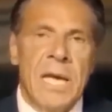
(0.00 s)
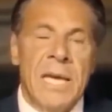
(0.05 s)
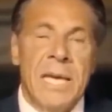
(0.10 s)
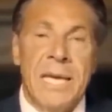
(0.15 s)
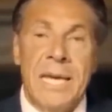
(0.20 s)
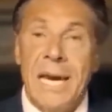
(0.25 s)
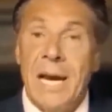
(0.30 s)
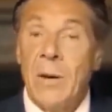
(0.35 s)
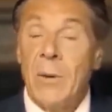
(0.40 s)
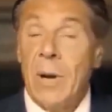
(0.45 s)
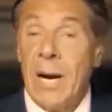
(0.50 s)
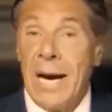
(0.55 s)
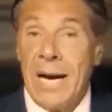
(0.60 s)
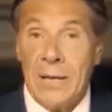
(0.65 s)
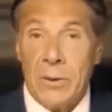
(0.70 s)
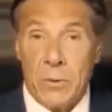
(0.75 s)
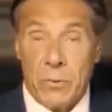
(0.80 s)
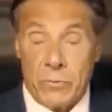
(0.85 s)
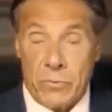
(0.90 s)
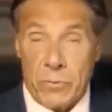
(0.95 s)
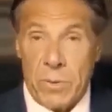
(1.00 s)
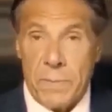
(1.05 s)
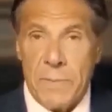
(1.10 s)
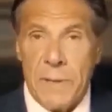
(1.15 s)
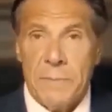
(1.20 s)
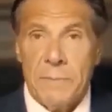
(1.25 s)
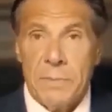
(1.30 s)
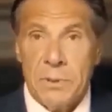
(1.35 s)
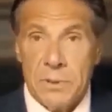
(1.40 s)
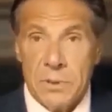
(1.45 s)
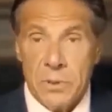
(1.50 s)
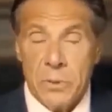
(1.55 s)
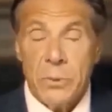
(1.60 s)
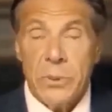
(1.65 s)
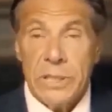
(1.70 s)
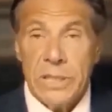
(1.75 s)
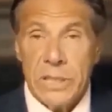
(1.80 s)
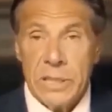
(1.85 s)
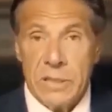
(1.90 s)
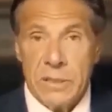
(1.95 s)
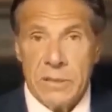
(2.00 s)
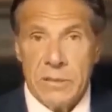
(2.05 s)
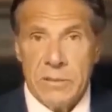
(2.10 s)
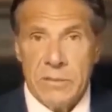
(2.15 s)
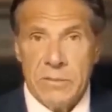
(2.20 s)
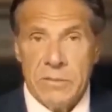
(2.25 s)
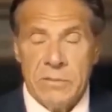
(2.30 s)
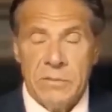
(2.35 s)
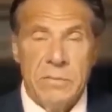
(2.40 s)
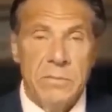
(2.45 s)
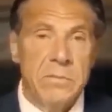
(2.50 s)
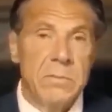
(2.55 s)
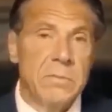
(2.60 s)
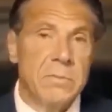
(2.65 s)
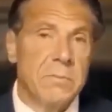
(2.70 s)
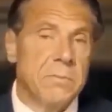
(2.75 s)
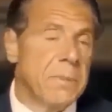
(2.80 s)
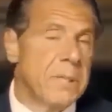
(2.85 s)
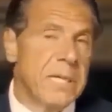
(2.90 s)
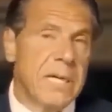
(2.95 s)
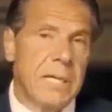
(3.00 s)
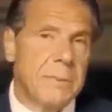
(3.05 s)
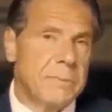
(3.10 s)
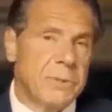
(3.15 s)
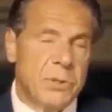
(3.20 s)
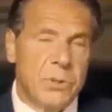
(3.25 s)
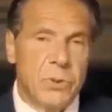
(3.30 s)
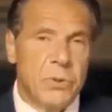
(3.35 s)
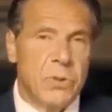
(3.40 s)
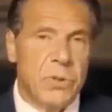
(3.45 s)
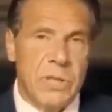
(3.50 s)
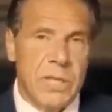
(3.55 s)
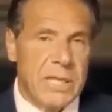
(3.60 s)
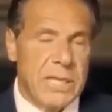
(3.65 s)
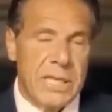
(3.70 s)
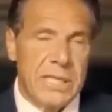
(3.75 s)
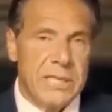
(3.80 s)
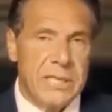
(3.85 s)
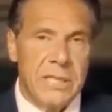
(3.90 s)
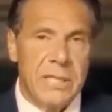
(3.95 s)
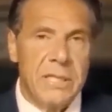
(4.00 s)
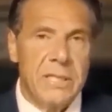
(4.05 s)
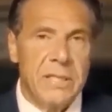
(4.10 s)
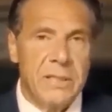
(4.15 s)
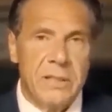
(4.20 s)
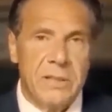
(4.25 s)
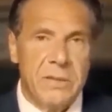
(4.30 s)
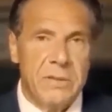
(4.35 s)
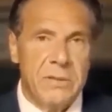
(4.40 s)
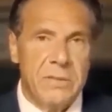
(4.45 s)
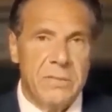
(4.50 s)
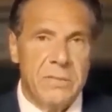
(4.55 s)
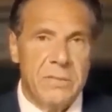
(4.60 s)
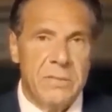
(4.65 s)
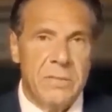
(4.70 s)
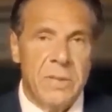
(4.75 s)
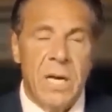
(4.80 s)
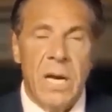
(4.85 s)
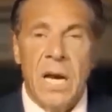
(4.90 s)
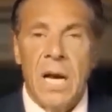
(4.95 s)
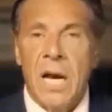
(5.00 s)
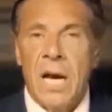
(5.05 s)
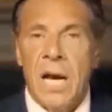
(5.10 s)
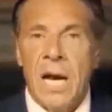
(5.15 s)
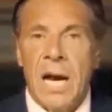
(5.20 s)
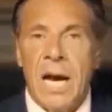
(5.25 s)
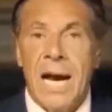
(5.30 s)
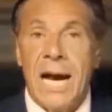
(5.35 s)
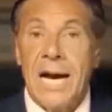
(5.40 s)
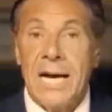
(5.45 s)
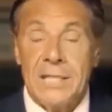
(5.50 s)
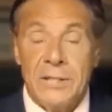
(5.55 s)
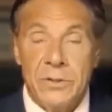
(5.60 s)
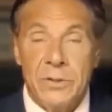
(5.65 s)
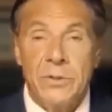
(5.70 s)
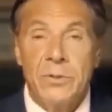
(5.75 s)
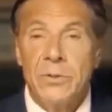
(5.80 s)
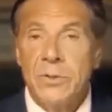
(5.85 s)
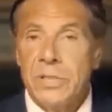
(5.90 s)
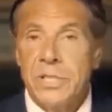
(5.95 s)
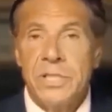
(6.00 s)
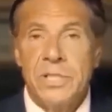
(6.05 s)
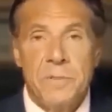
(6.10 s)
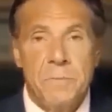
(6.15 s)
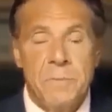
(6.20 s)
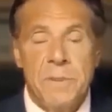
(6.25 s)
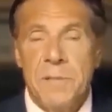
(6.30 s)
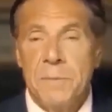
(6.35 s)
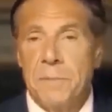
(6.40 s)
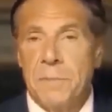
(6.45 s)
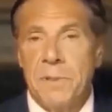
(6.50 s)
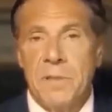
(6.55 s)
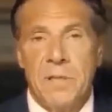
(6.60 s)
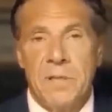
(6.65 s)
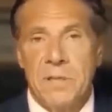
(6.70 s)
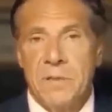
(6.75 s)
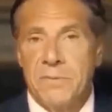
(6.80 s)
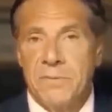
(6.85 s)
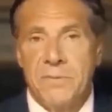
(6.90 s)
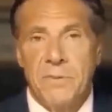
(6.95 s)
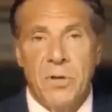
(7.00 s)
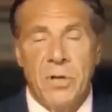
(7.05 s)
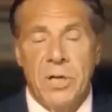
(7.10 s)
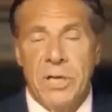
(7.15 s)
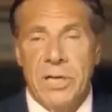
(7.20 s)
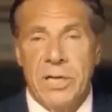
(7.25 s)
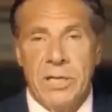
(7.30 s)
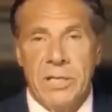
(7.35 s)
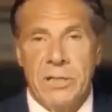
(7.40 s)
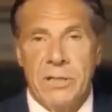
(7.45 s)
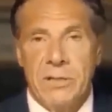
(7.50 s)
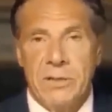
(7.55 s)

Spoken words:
Now, I don't remember doing it, but I'm sure that I did. I do kiss people on the forehead.